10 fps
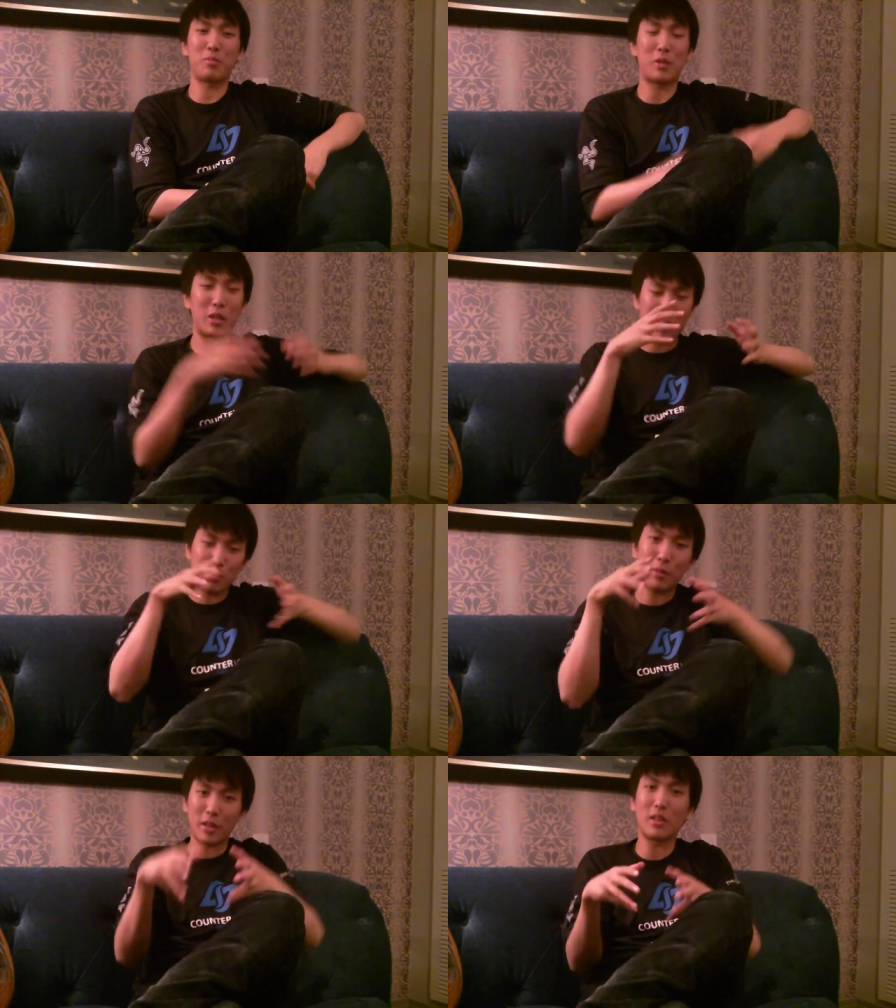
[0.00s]
He at
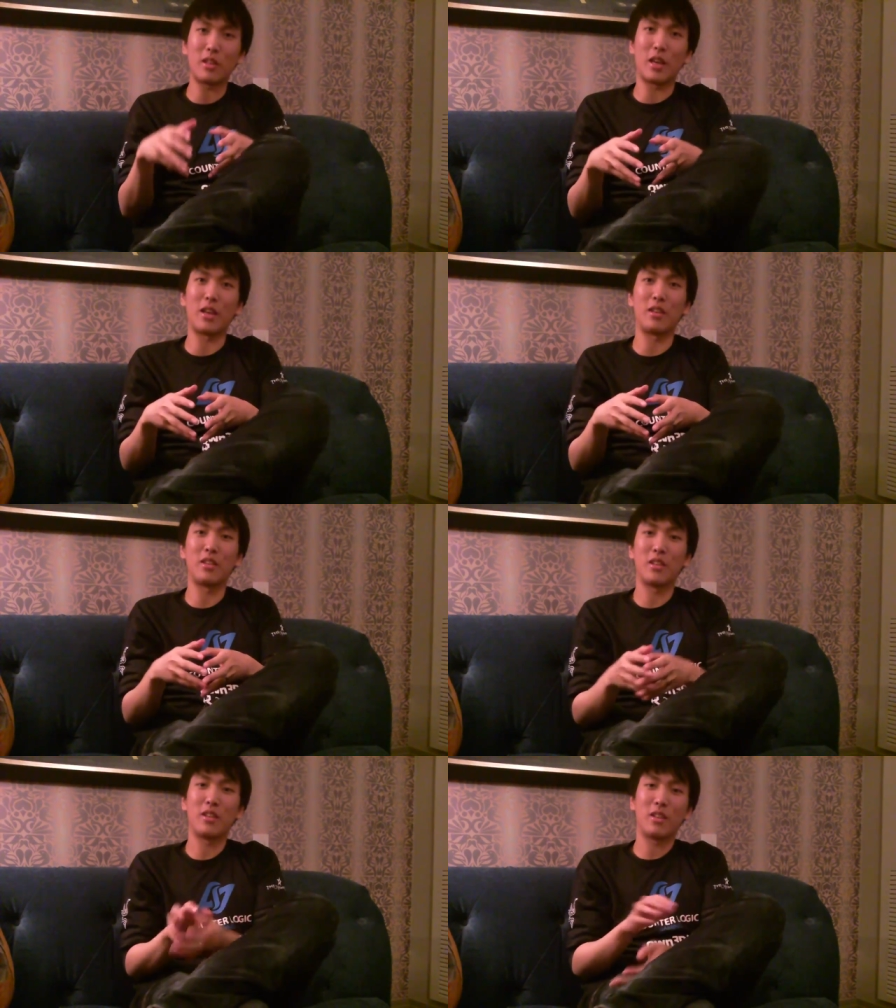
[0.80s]
least played the lane
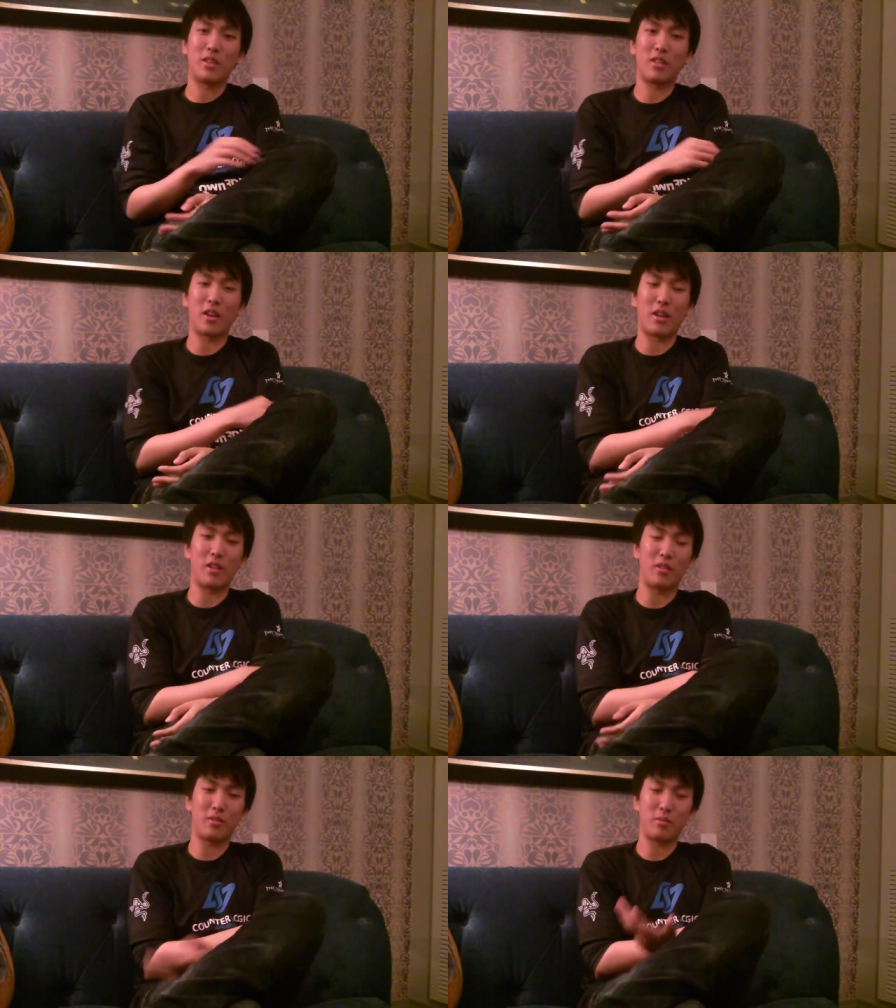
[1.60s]

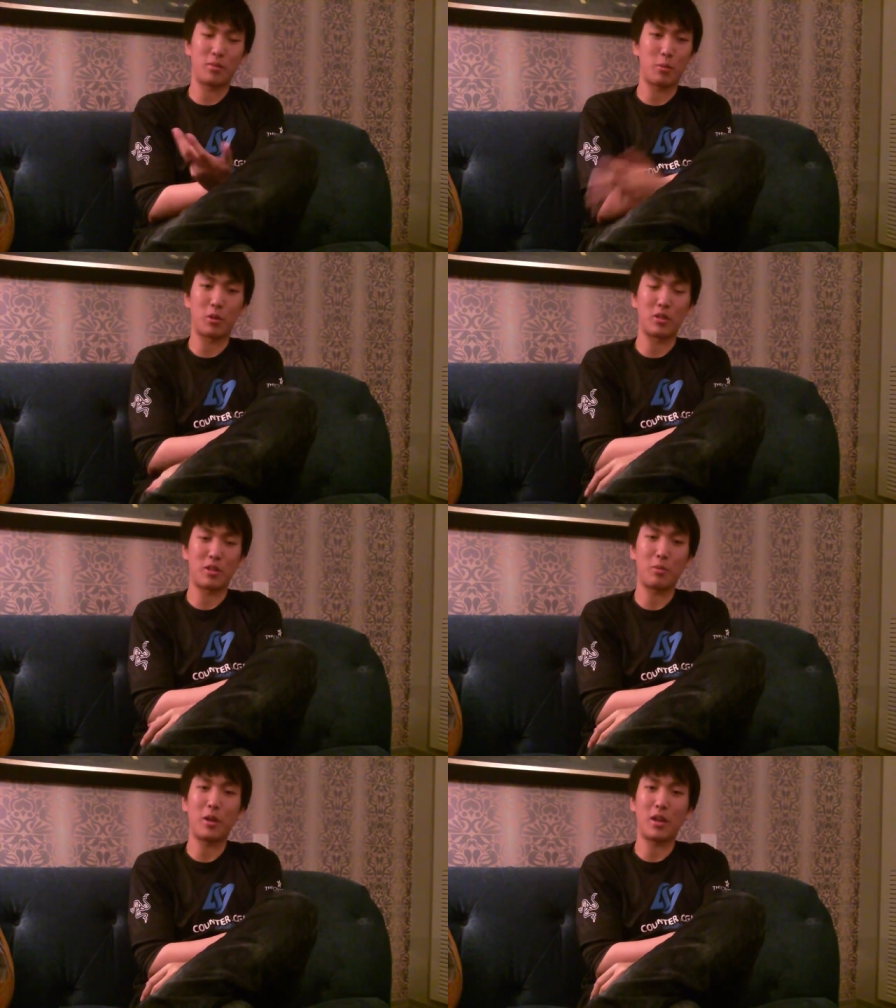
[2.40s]
that support is
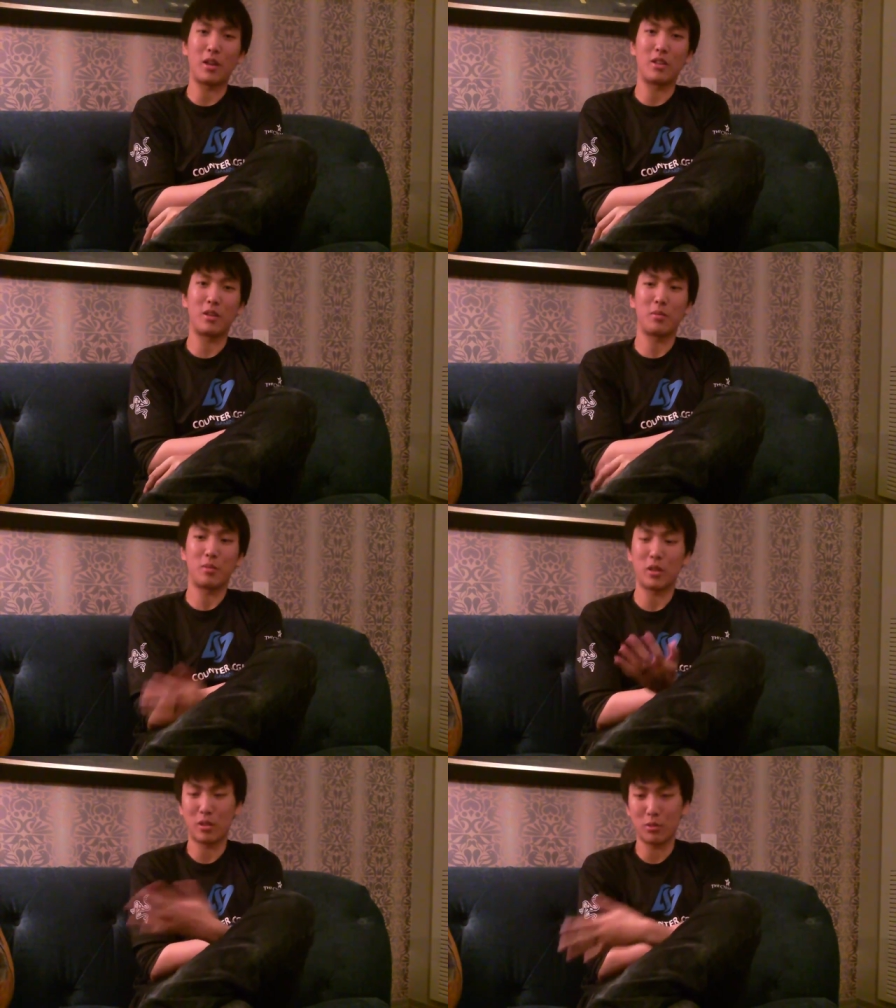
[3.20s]
in. He played AD and